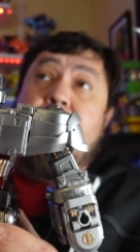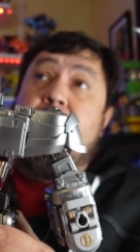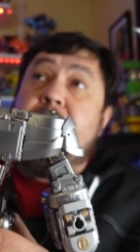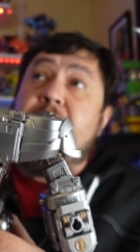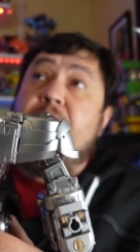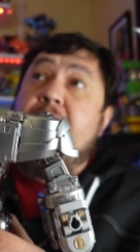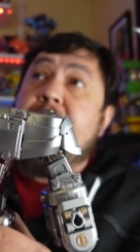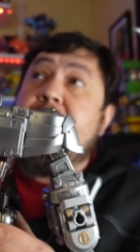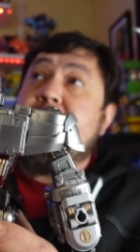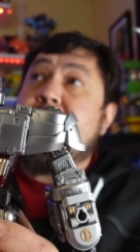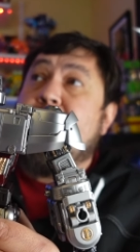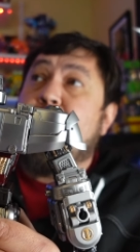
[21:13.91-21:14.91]
on
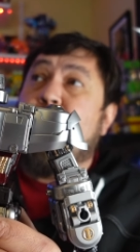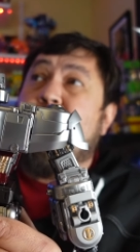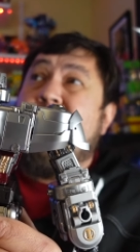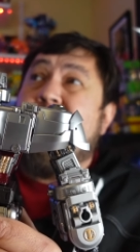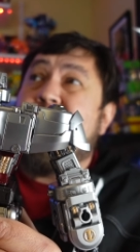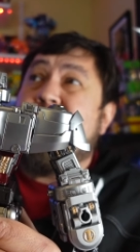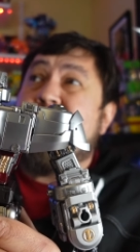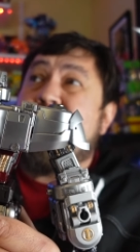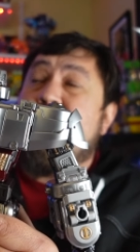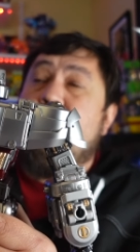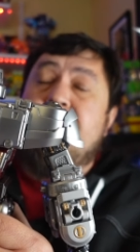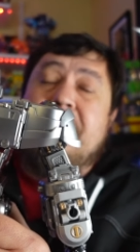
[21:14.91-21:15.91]
Fridays. I will have a
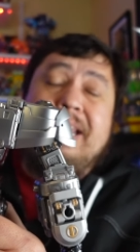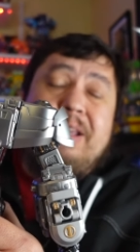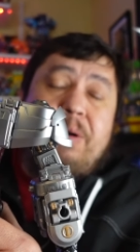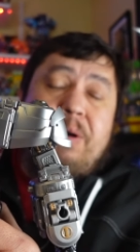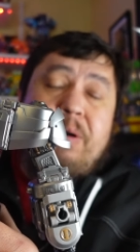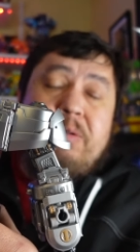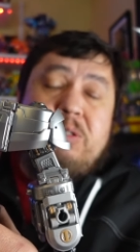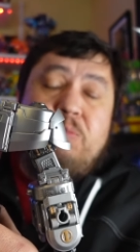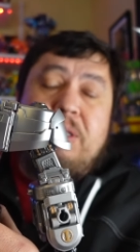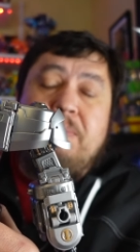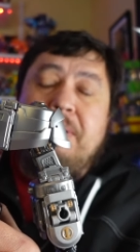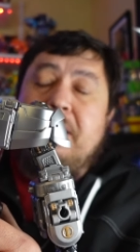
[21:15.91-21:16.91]
show that I co-host
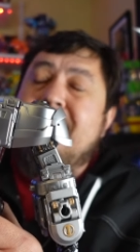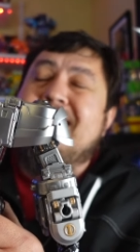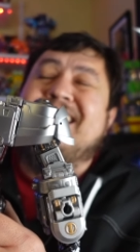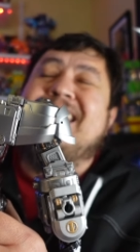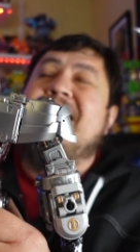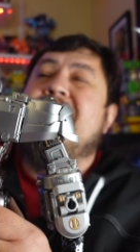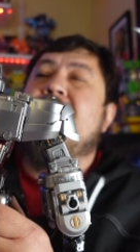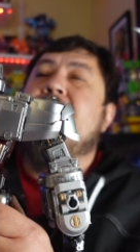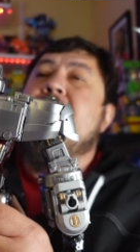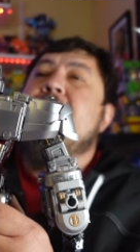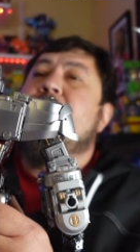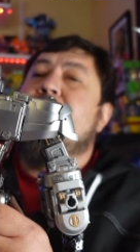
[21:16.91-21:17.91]
with Billy the Kid
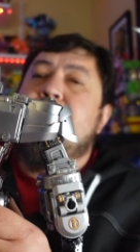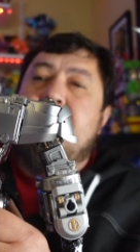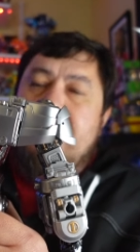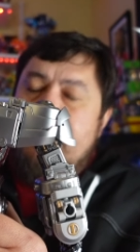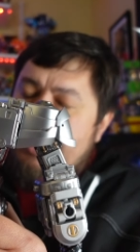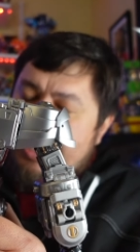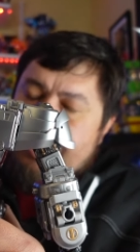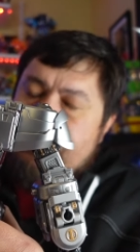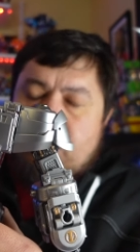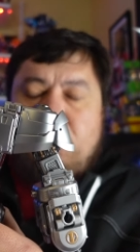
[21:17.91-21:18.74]
from Billy the Kid's